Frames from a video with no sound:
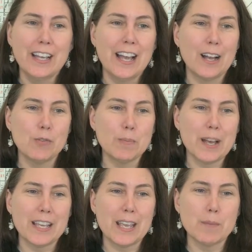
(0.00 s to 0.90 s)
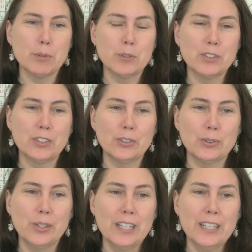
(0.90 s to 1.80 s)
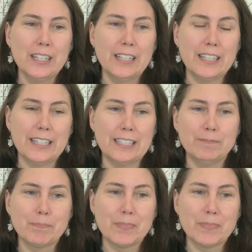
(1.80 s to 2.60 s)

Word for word: How am I able to uh,